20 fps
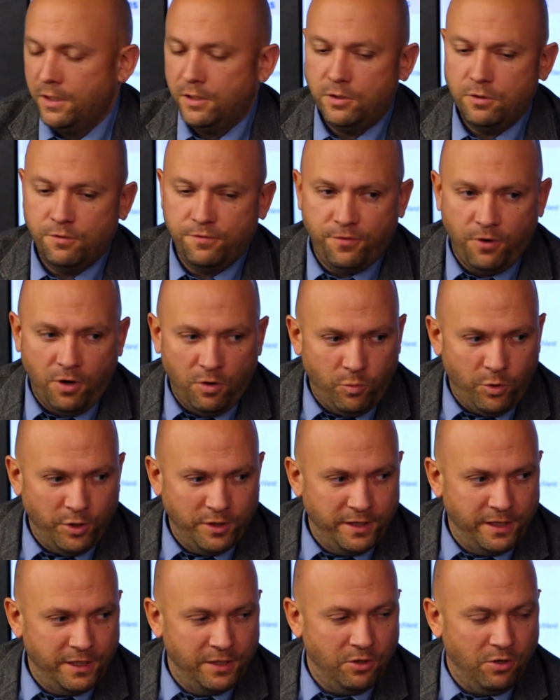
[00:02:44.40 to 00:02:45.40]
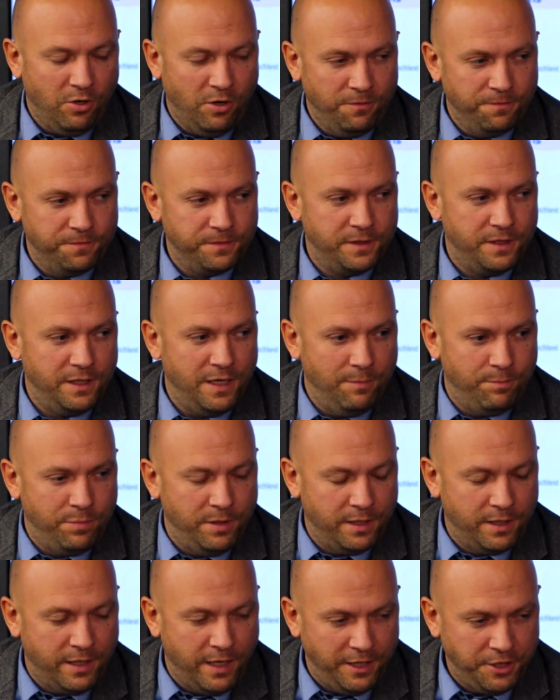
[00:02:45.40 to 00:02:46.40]
the forwarding of the
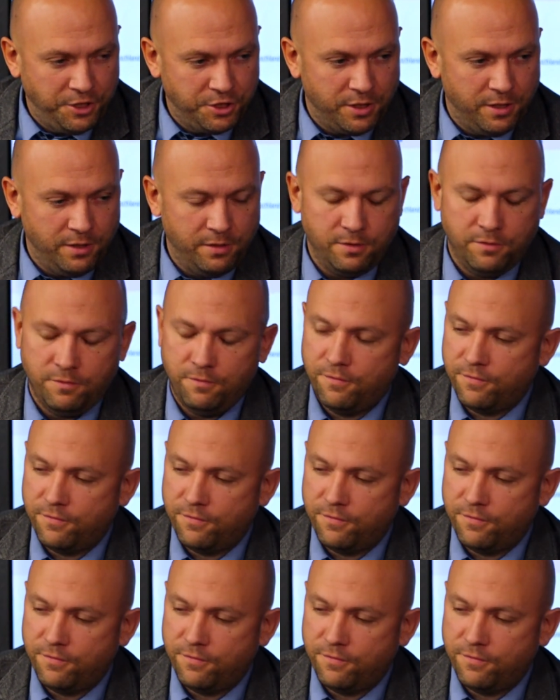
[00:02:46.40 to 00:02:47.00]
application